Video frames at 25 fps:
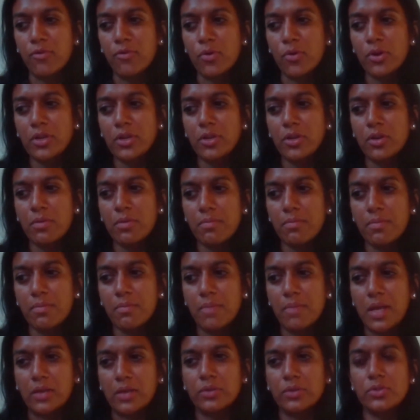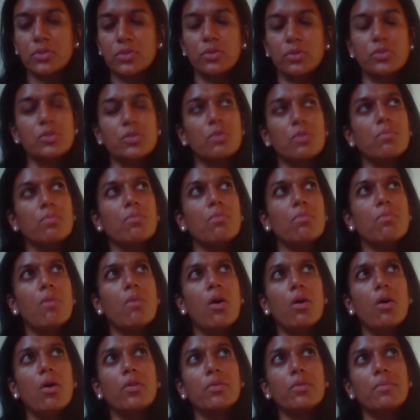4-year medical school. So
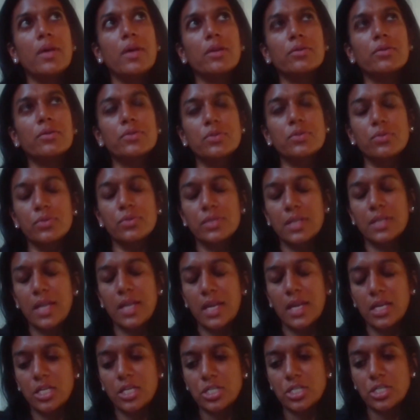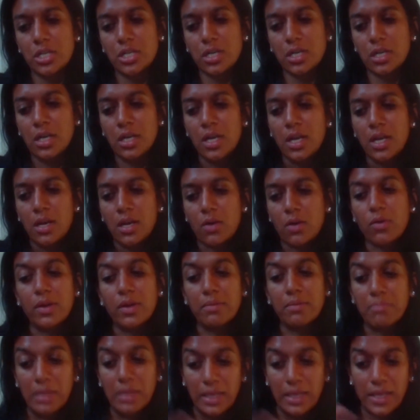all the medical schools in Asia or
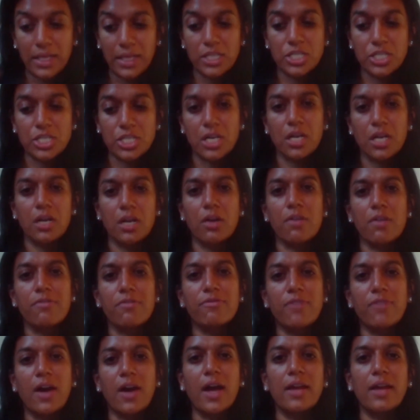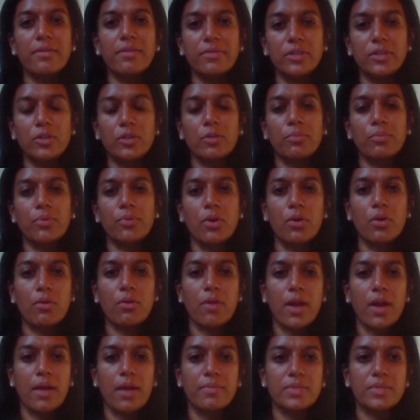in Malaysia are 5-year
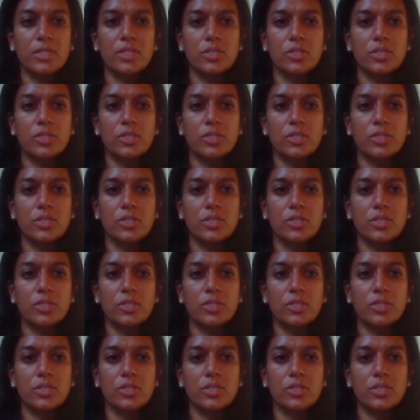programs.